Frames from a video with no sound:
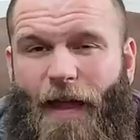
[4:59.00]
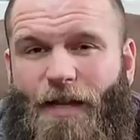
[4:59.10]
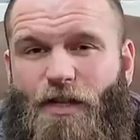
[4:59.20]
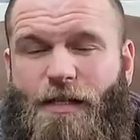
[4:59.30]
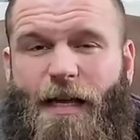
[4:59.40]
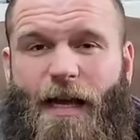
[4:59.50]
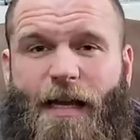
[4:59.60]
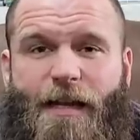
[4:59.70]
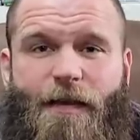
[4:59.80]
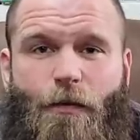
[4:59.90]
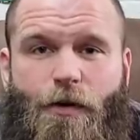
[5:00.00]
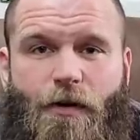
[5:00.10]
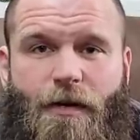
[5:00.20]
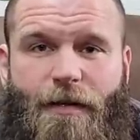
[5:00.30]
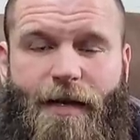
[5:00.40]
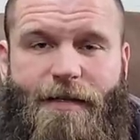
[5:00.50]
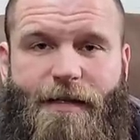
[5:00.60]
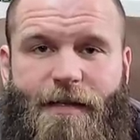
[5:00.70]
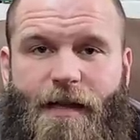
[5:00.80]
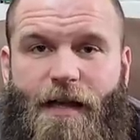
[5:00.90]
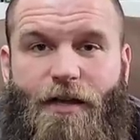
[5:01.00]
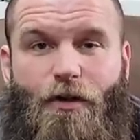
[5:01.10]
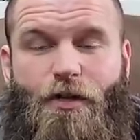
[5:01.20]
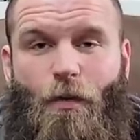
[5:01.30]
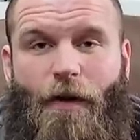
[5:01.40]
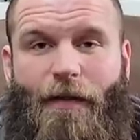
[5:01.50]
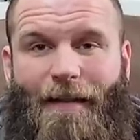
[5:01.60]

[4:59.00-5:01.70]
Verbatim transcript: And just like anything when you're collecting, usually one of the